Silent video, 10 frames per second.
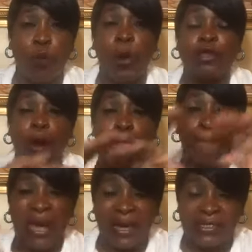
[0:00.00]
When your
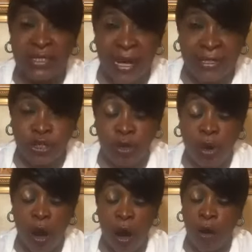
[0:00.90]
business
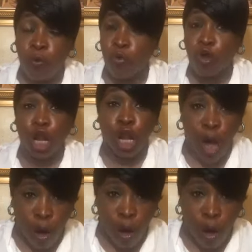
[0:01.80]
go
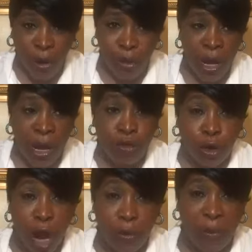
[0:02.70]
global,
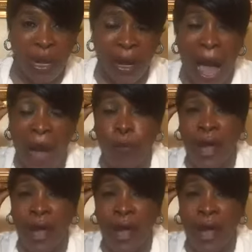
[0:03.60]
glory be to God.